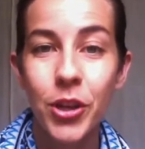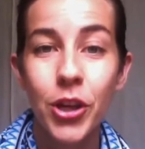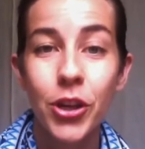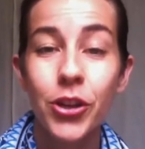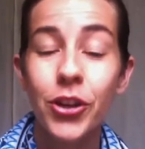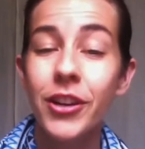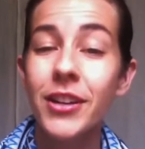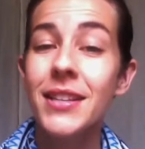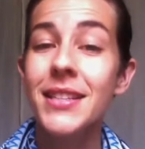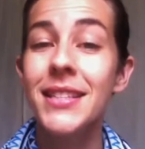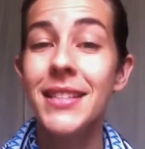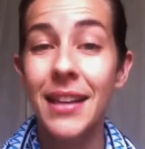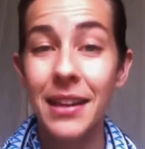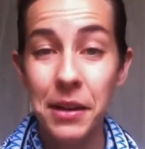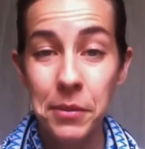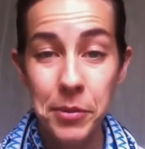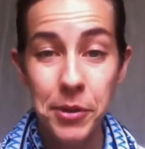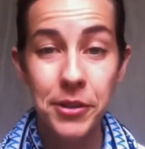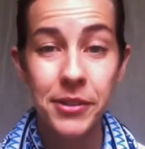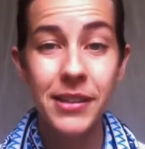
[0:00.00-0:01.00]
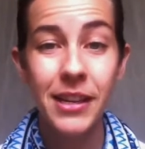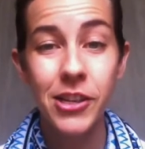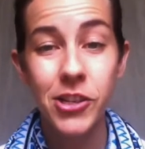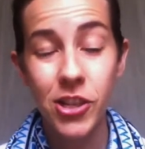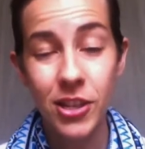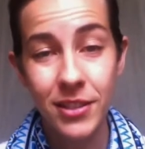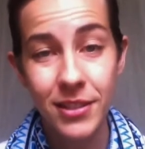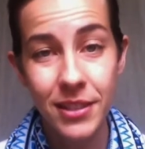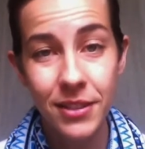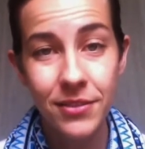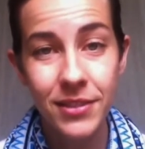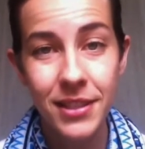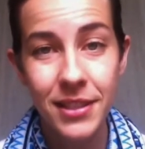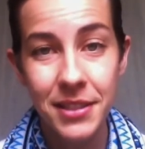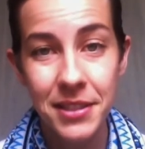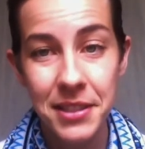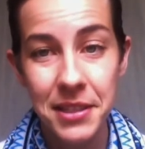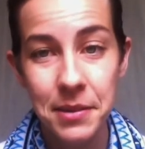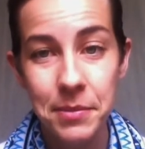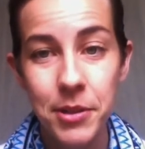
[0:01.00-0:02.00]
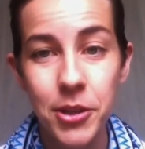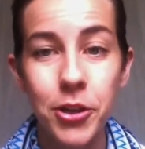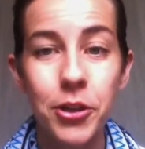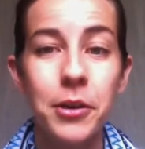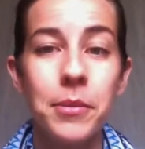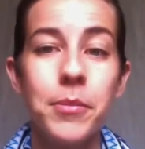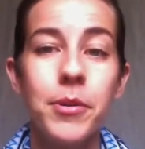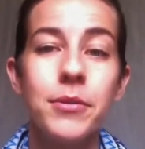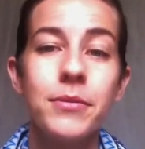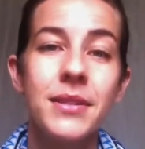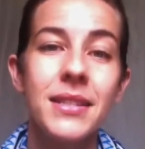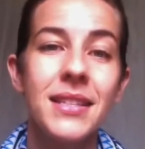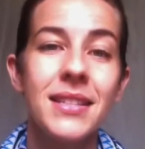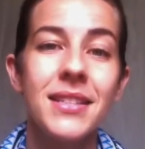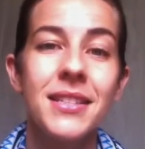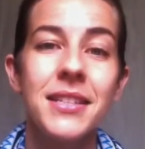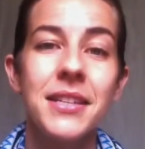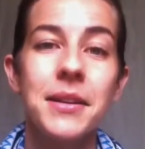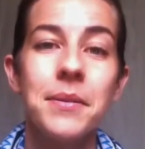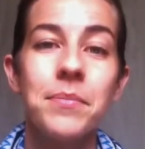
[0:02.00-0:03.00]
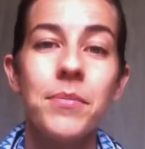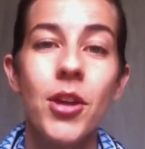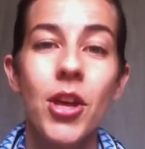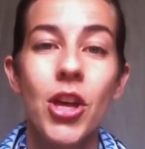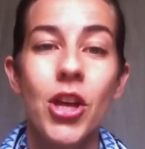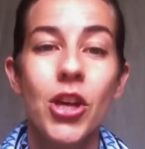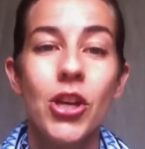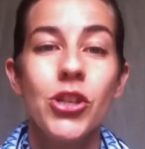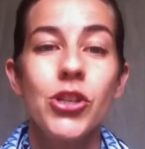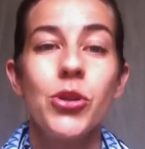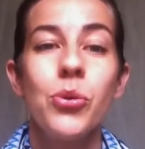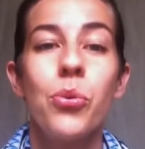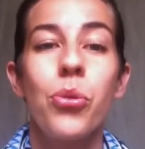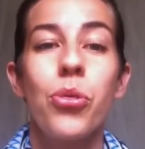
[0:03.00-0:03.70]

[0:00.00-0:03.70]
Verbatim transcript: You're going to set up your digestive system and your immune system to